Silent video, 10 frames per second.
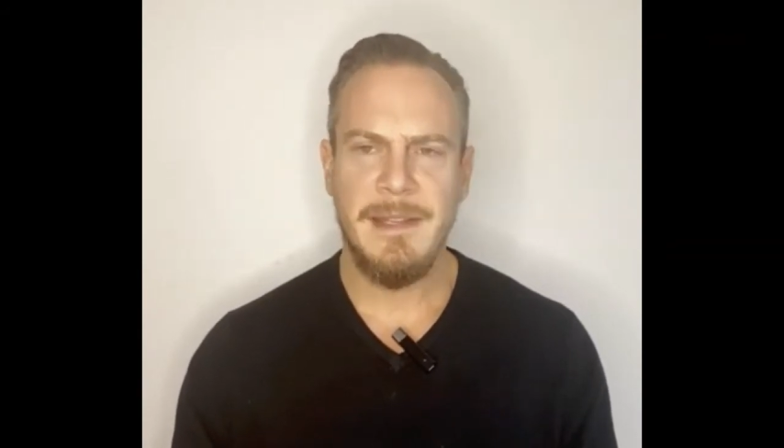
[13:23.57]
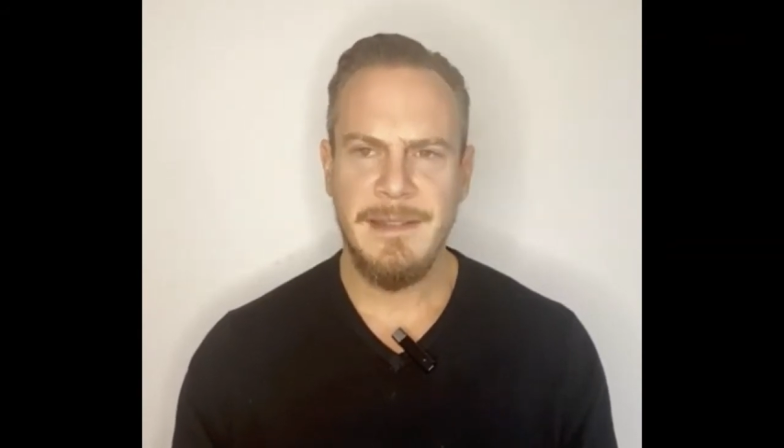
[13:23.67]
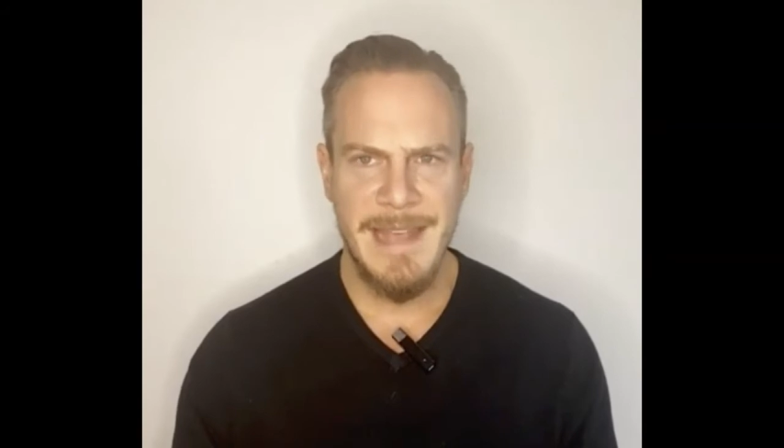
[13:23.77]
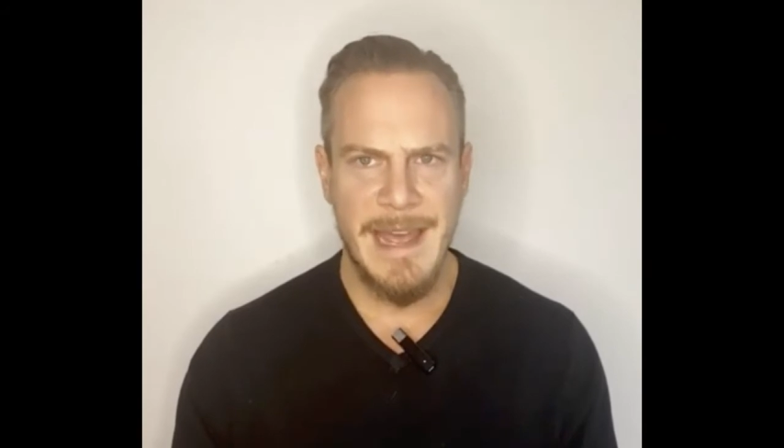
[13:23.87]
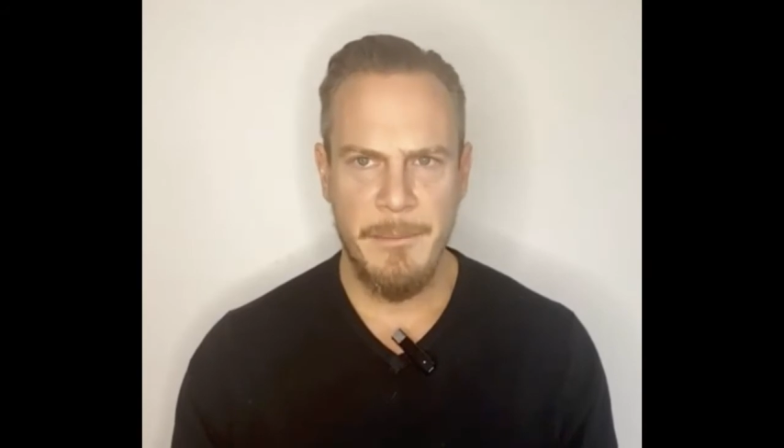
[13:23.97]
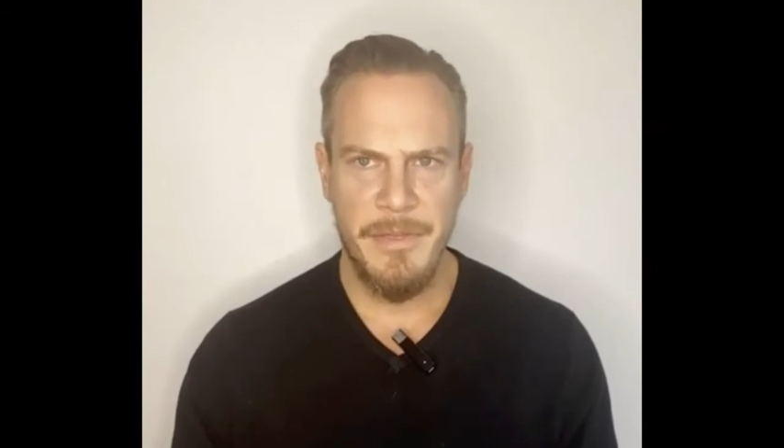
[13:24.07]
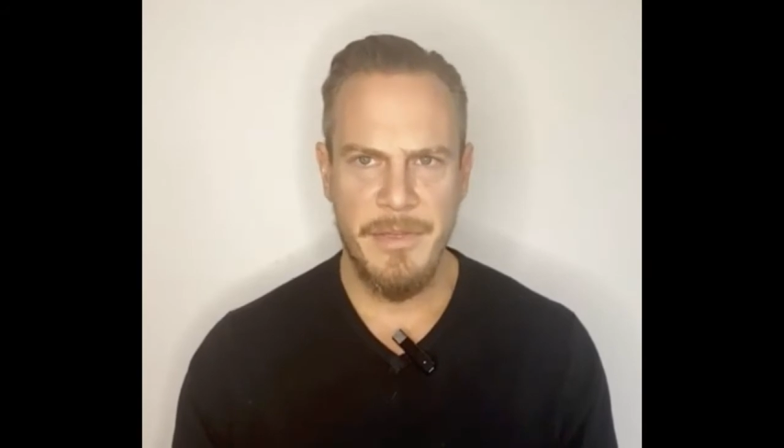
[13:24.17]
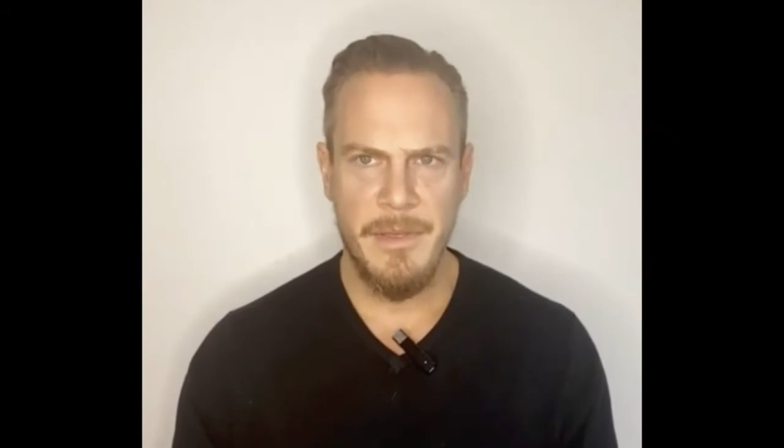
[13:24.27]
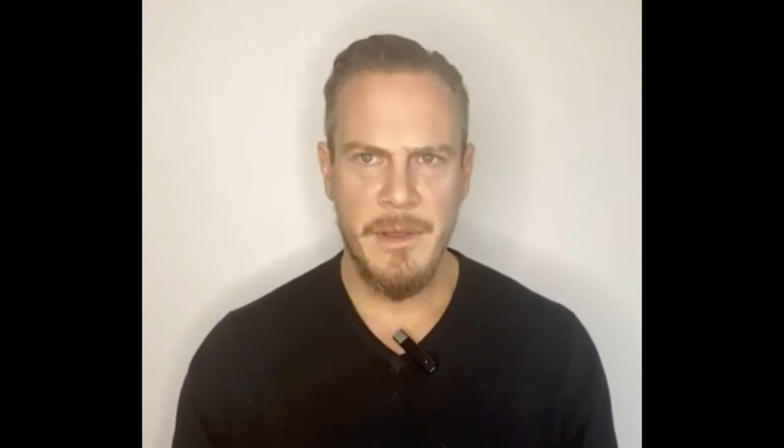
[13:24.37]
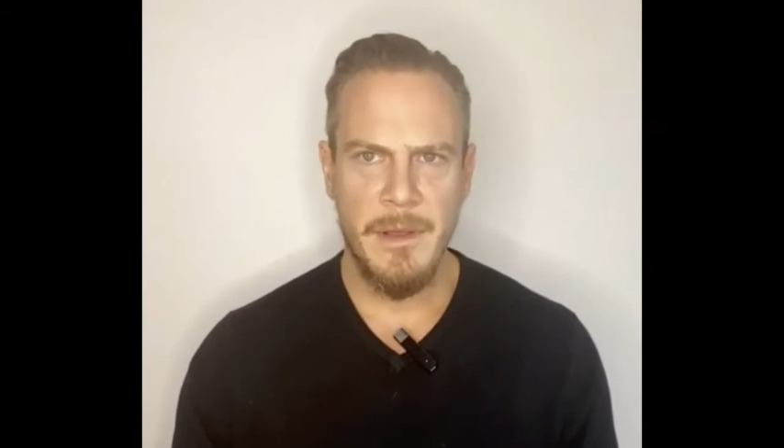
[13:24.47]
and
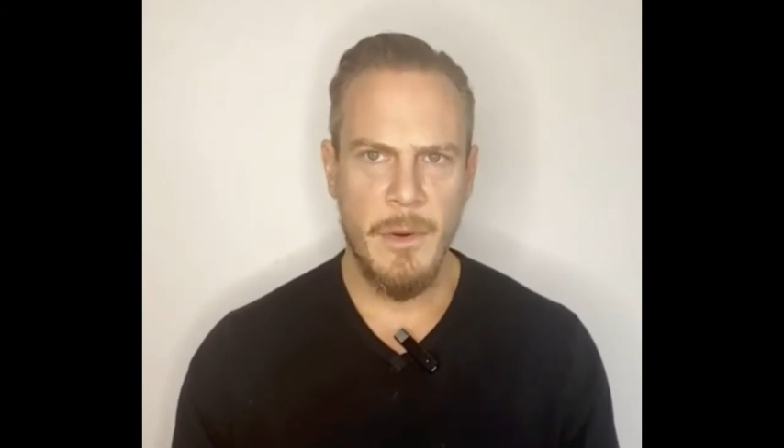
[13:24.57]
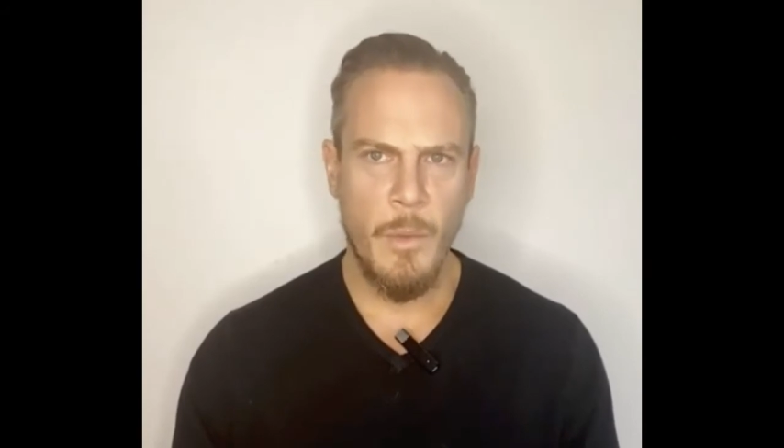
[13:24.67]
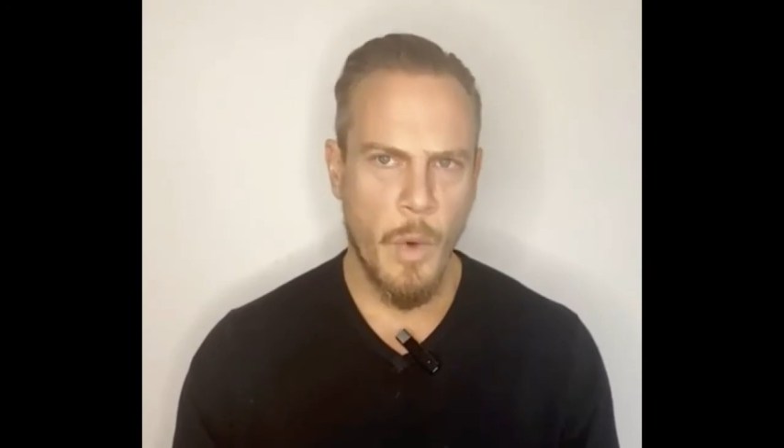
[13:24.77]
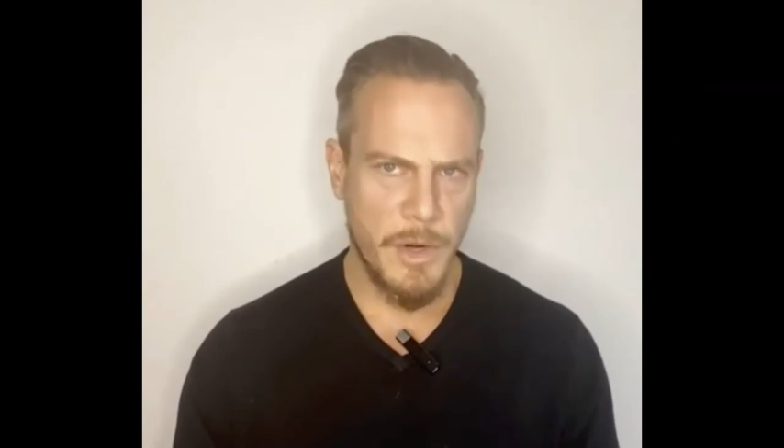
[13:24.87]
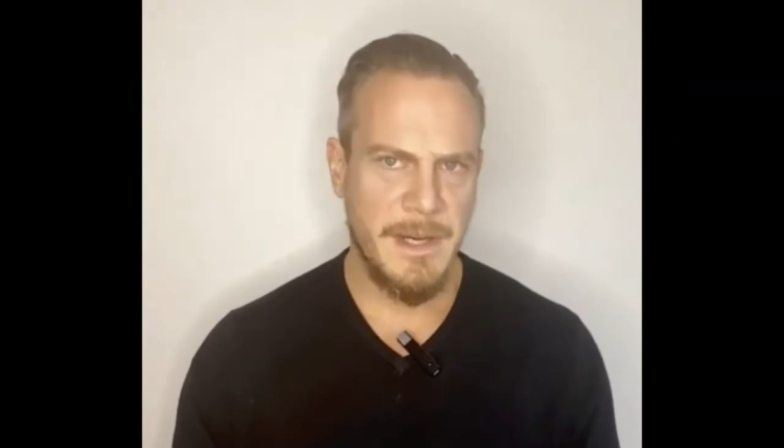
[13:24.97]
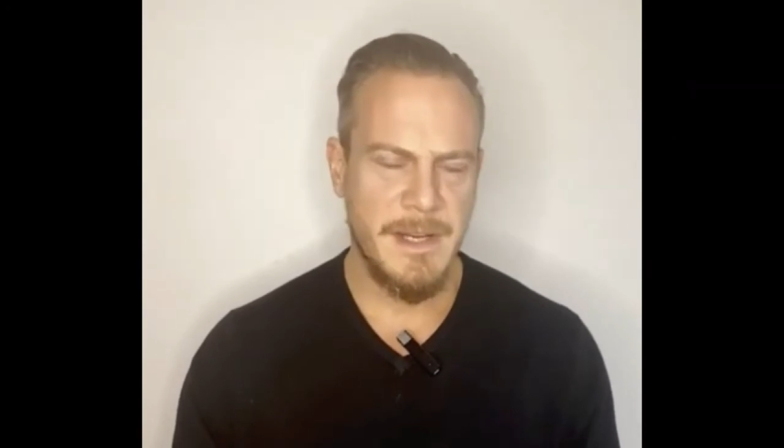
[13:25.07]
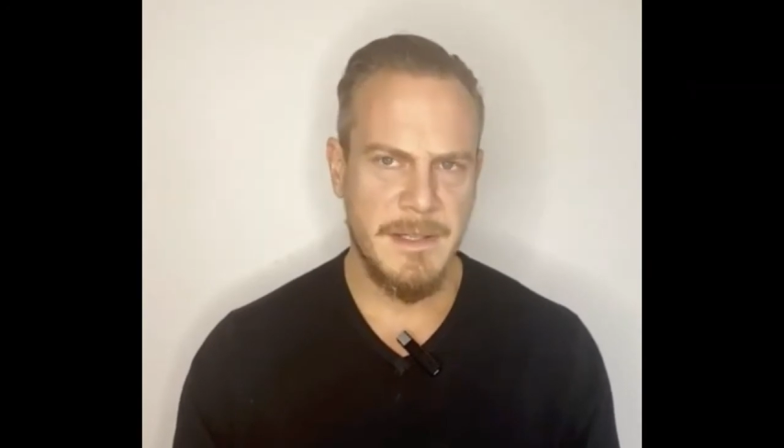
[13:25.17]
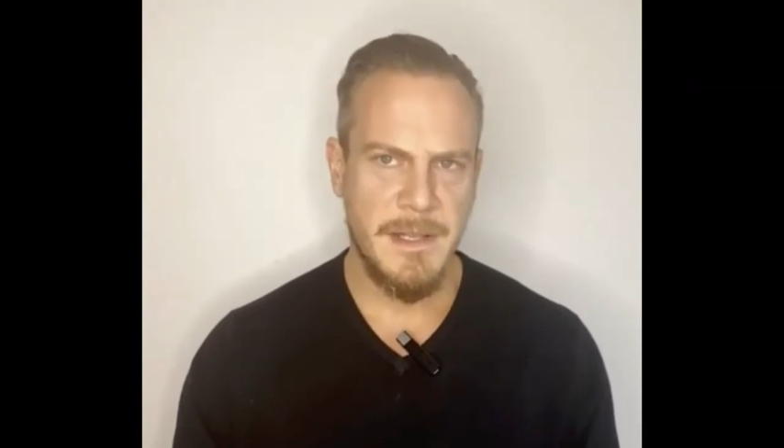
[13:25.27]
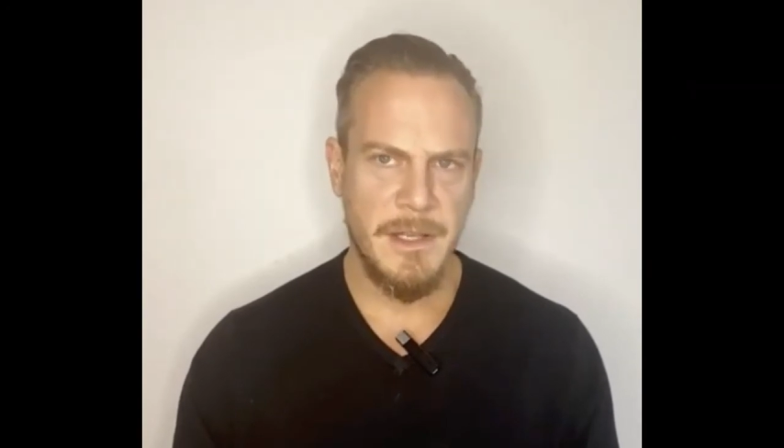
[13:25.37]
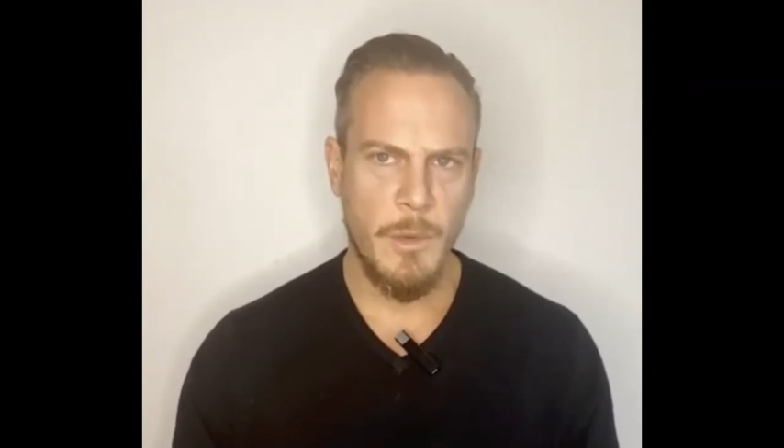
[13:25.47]
depth what it
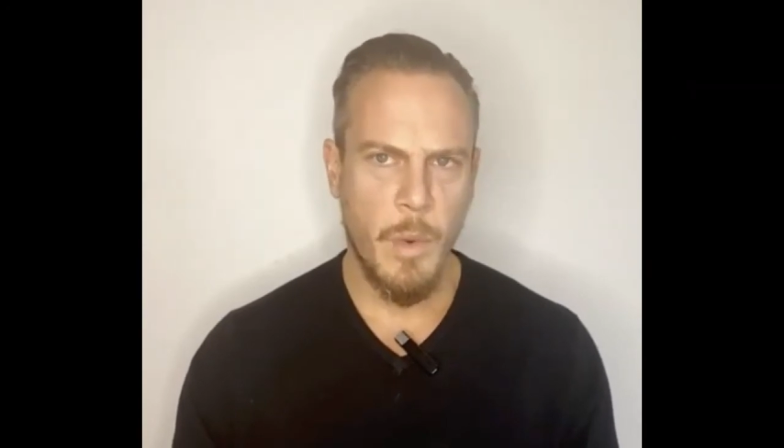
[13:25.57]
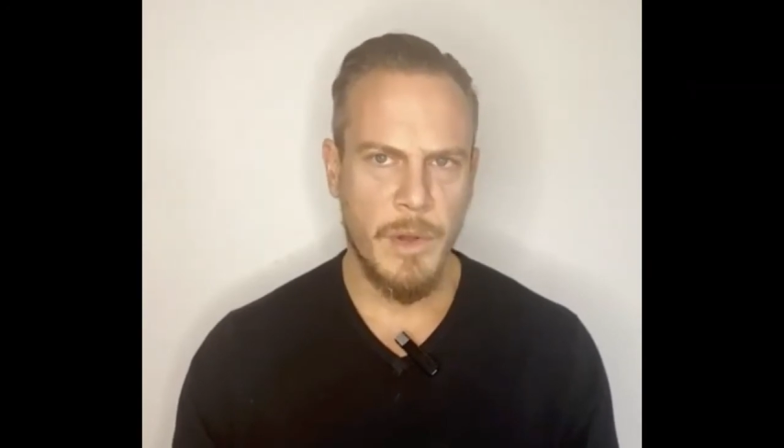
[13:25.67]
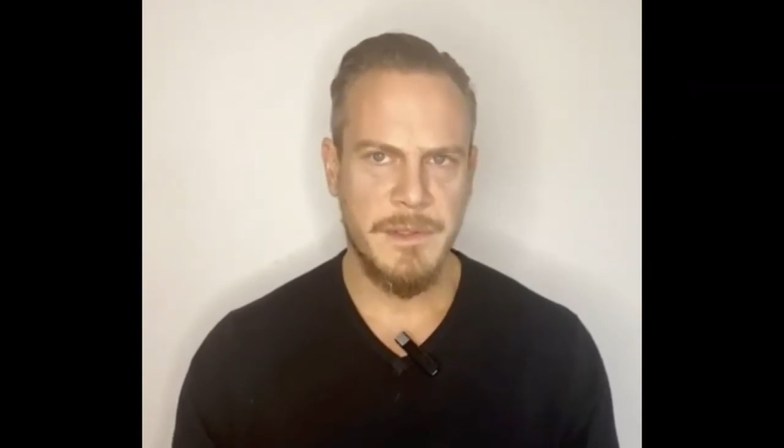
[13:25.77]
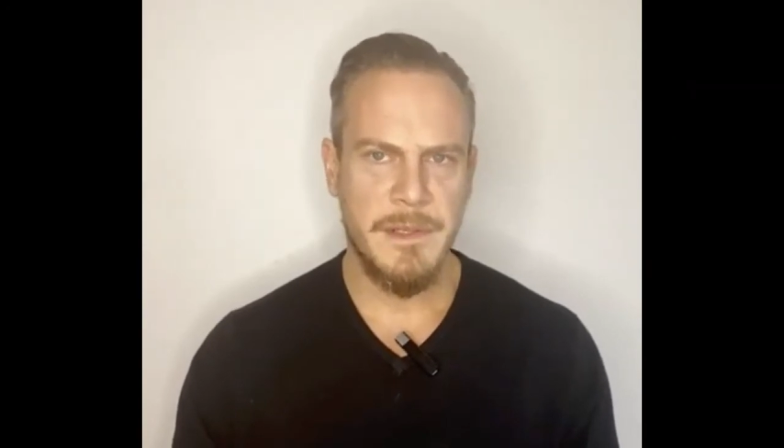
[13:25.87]
is that you want.